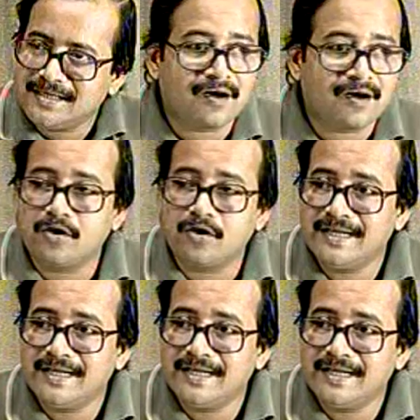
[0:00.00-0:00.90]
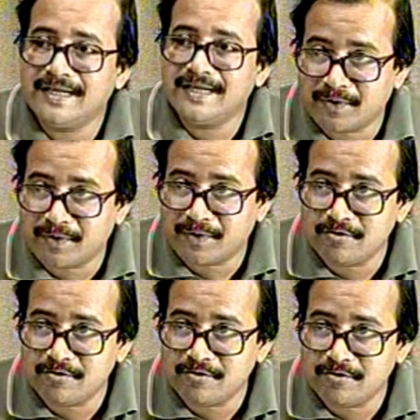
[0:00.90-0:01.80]
or really try to
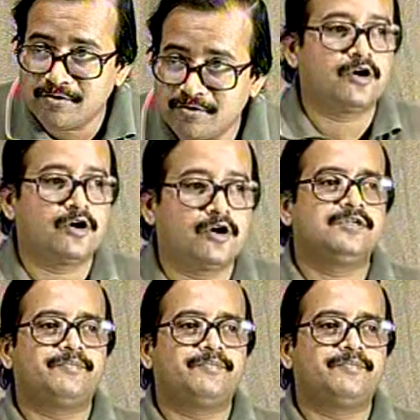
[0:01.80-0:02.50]
express WT